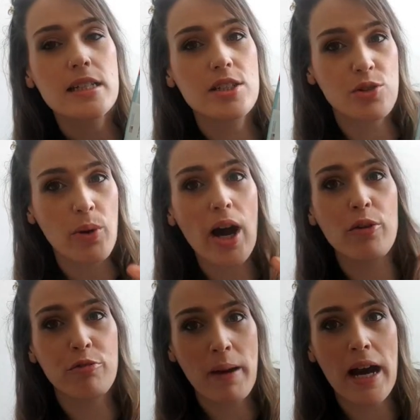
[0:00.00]

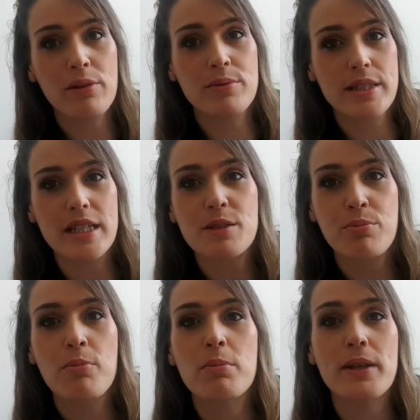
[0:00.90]
£12 is
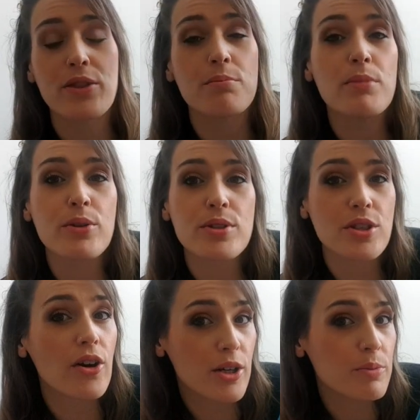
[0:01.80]
probably the most
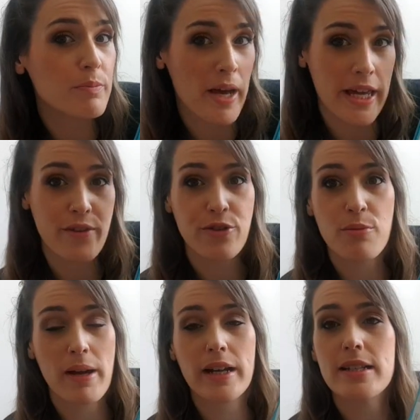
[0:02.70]
I would pay for a
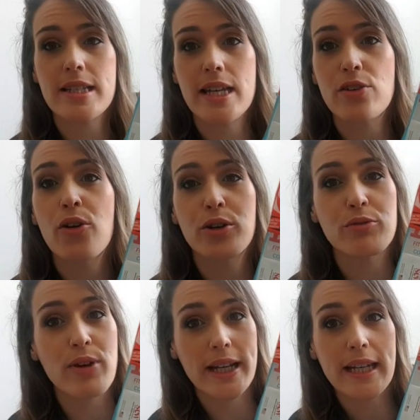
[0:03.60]
magazine on a
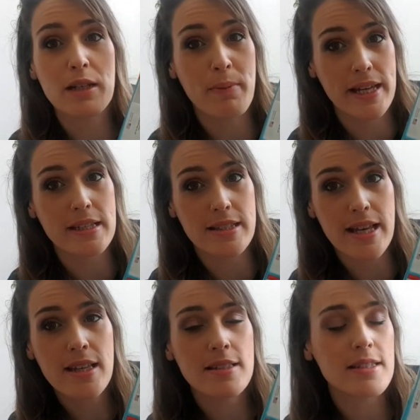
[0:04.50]
regular
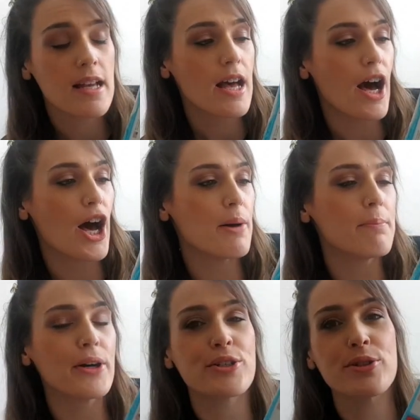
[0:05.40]
basis, but
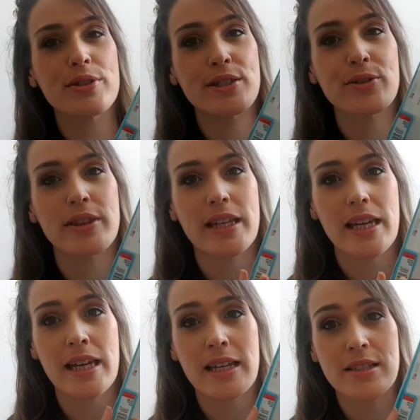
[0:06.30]
I do still think
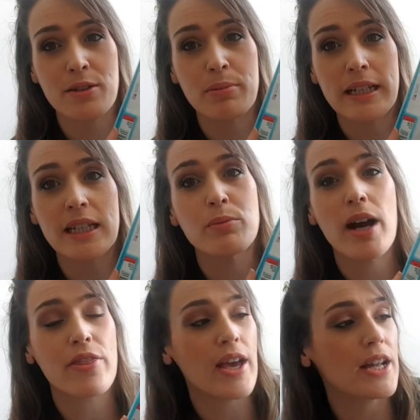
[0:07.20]
it is completely
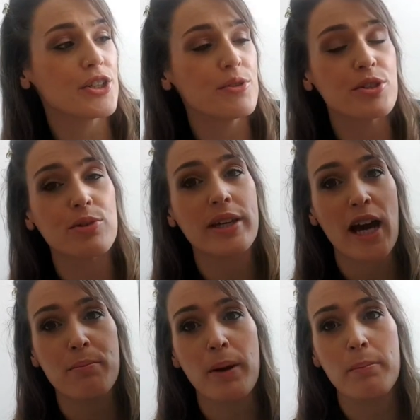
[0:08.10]
worth it, and you do
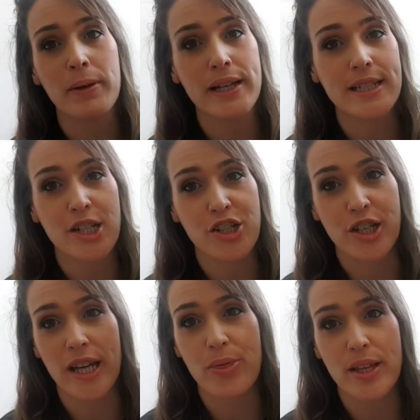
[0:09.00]
get a bumper edition
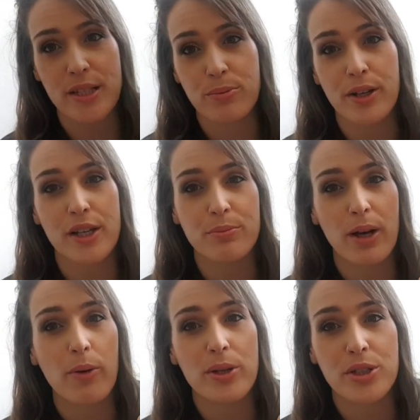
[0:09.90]
in this one as
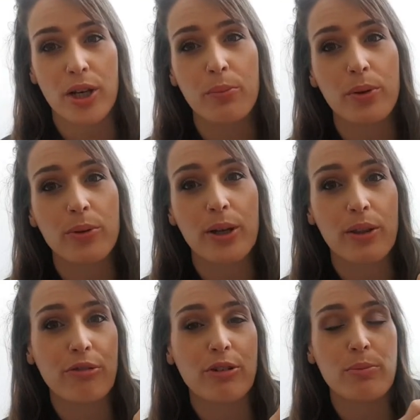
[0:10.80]
well, which I will go
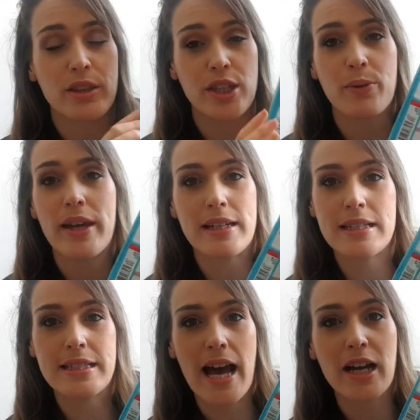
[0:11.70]
through with you in a
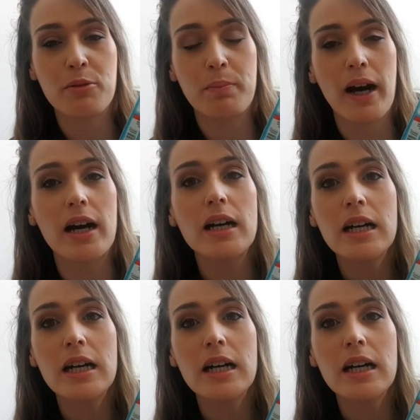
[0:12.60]
sec. But